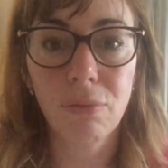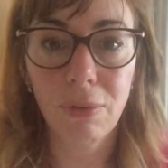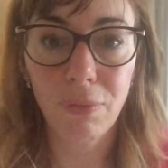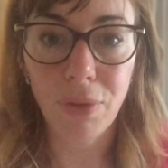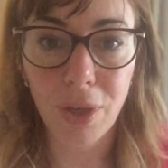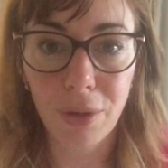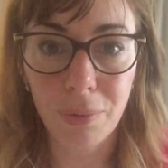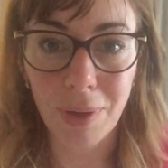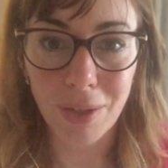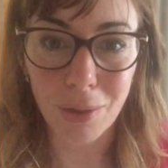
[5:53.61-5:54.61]

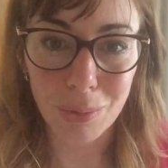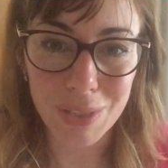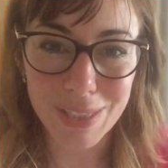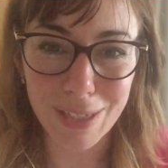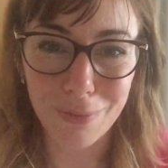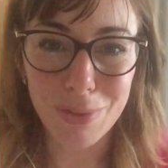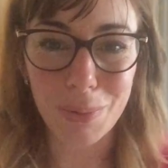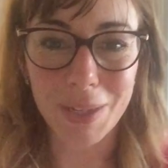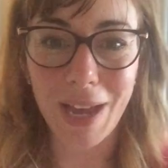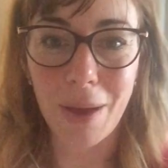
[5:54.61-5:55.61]
review and hold yourself
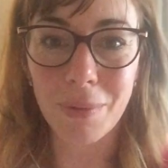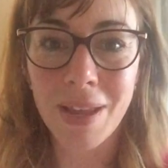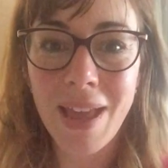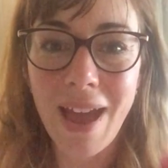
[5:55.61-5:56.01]
to account.